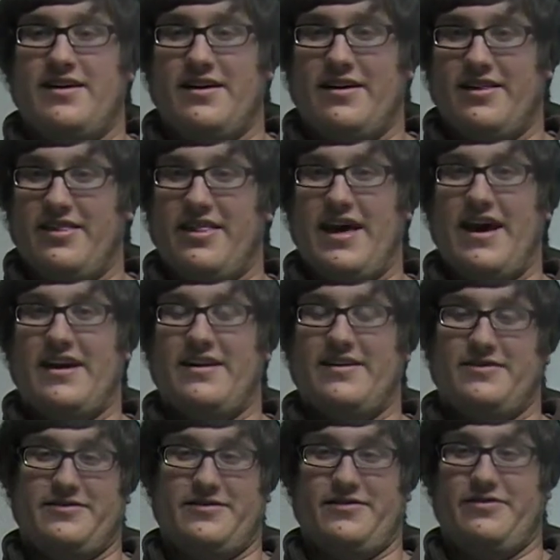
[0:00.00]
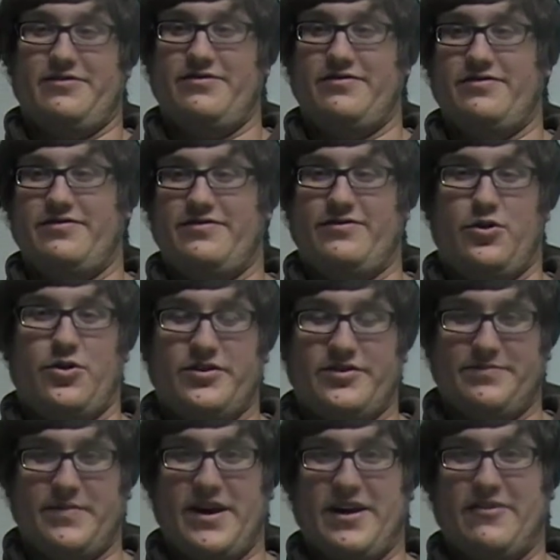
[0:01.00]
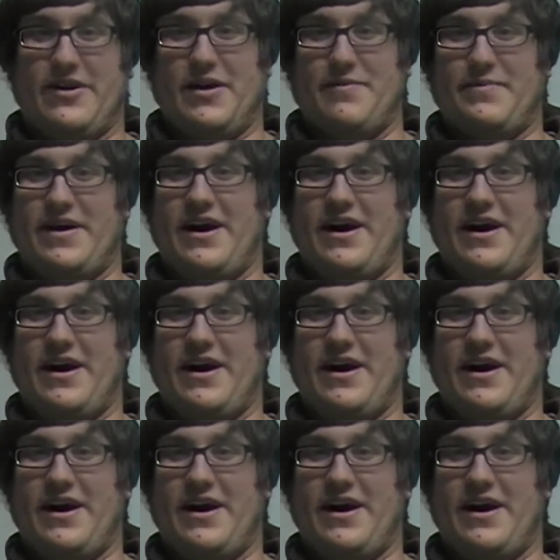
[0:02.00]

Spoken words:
that forced my grandpa